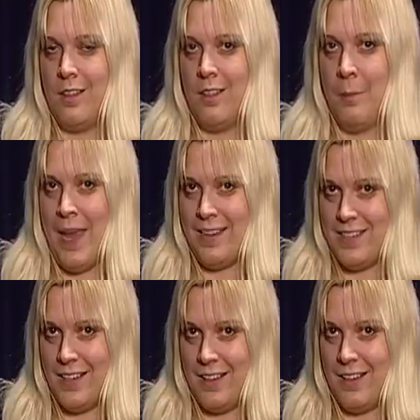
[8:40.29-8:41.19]
The
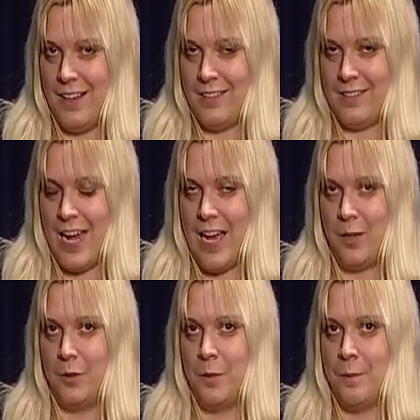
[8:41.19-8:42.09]
painting is
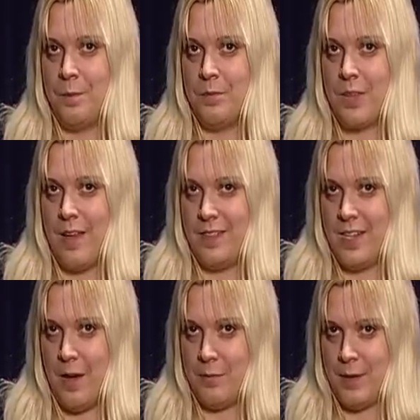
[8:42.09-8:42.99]
now at the
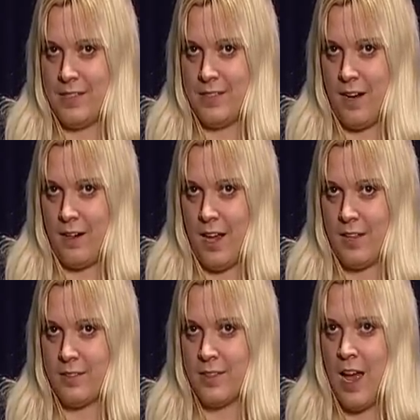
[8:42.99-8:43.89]
top of my
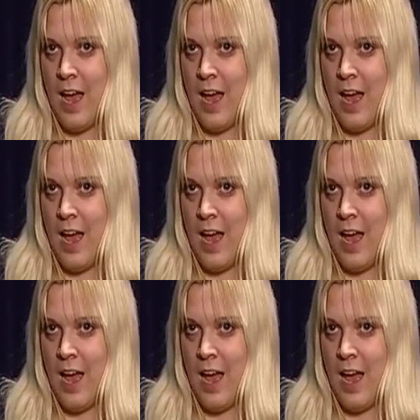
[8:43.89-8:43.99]
staircase.